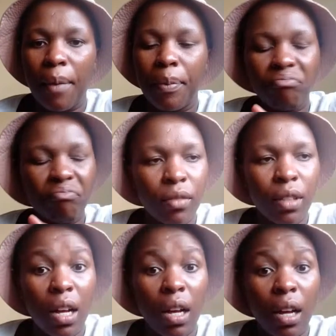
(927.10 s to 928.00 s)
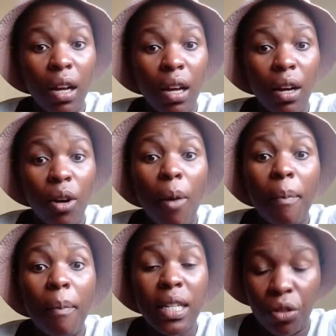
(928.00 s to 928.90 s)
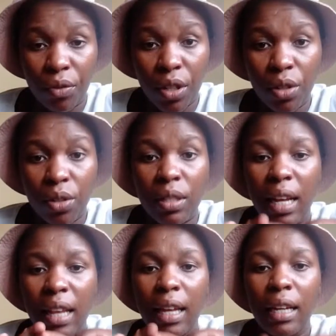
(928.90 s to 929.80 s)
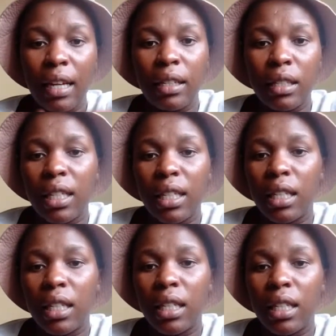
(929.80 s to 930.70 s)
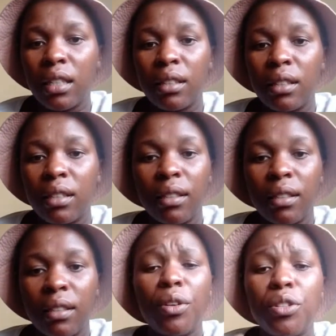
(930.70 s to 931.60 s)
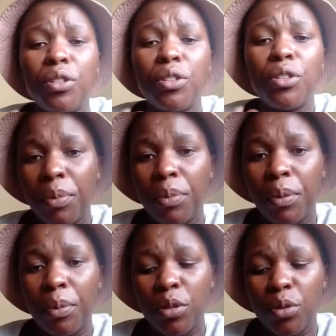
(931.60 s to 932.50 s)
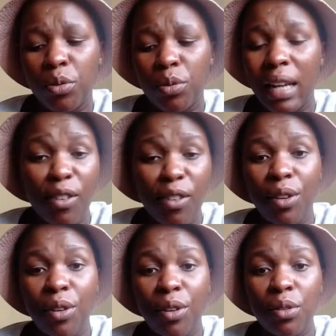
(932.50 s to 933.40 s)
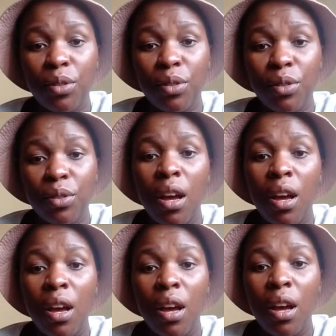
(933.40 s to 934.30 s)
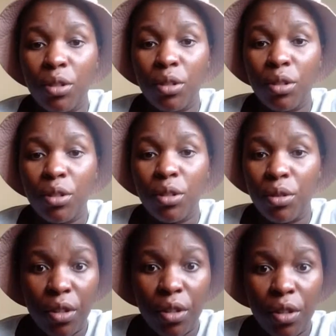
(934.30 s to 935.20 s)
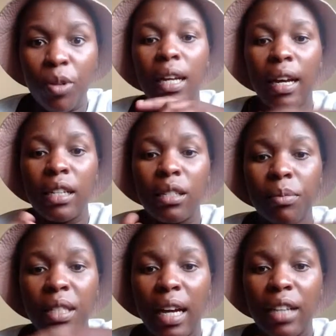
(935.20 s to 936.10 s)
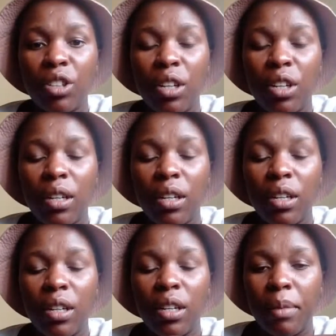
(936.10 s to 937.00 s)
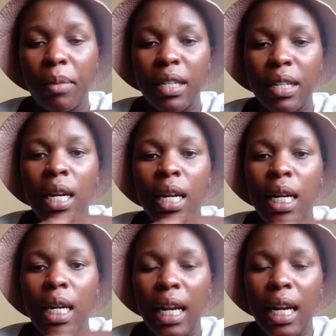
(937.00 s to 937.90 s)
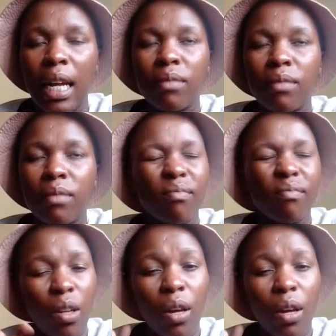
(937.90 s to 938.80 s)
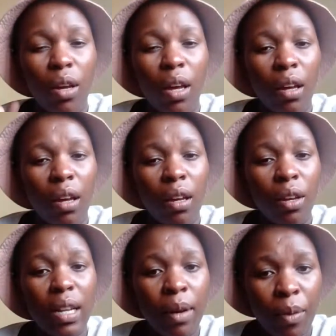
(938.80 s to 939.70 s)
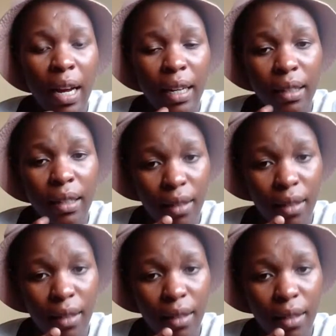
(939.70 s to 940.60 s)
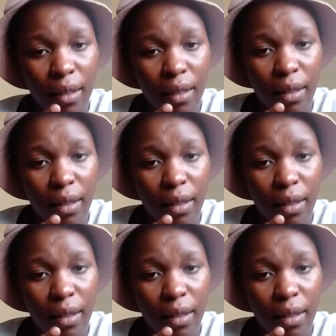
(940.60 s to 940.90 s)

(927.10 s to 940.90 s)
commenting on your videos? And that is why you need to be pushing people to like your videos, to comment on your videos, because this engagement actually makes them realize, okay, you are someone you can actually